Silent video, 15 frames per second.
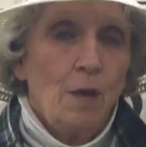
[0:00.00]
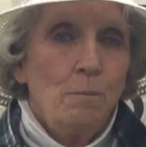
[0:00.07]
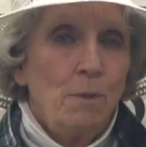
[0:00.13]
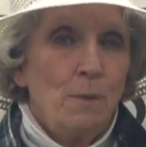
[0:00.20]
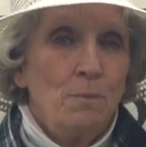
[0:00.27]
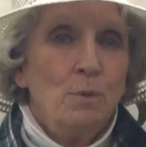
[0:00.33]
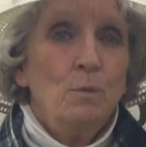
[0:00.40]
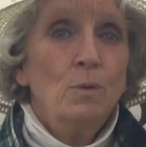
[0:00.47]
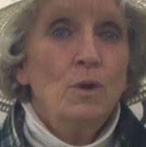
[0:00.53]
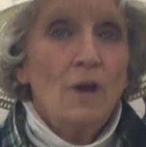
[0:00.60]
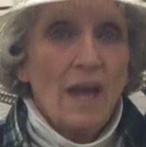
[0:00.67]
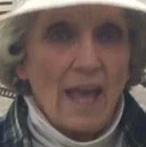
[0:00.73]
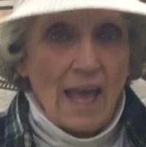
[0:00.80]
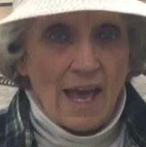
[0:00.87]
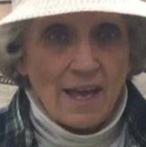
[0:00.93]
people were
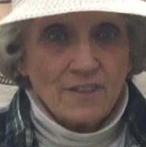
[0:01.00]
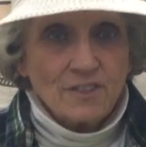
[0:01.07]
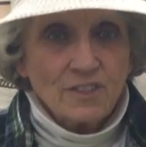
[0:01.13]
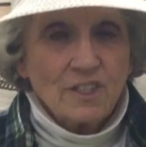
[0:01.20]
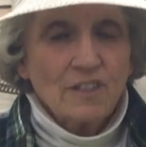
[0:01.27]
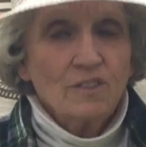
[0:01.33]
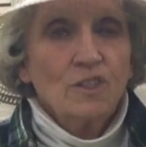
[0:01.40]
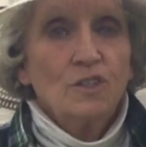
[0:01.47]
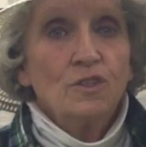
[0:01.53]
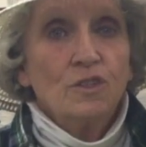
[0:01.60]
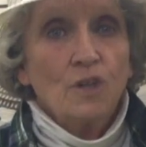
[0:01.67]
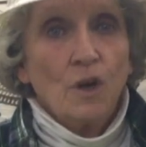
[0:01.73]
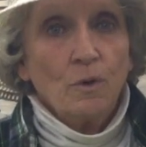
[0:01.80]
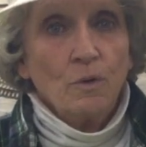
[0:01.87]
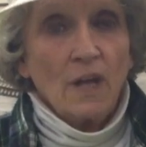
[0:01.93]
asked to
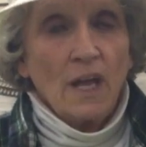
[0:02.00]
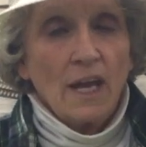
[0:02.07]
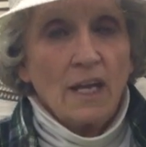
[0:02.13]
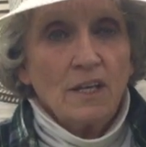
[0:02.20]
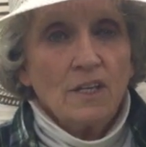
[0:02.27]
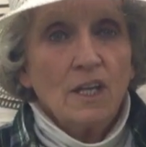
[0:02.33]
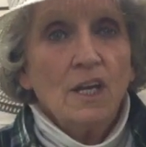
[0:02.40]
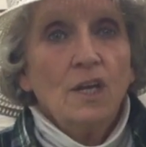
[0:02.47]
donate